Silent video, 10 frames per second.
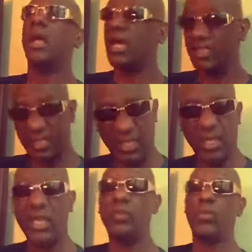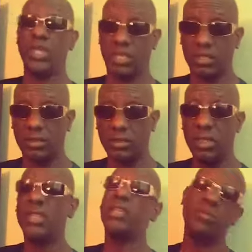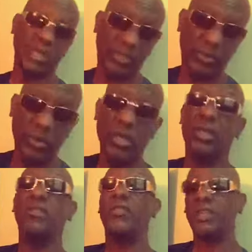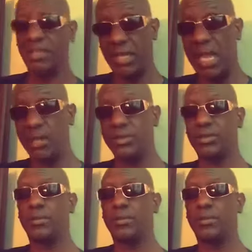i sell that week. Give me that $350.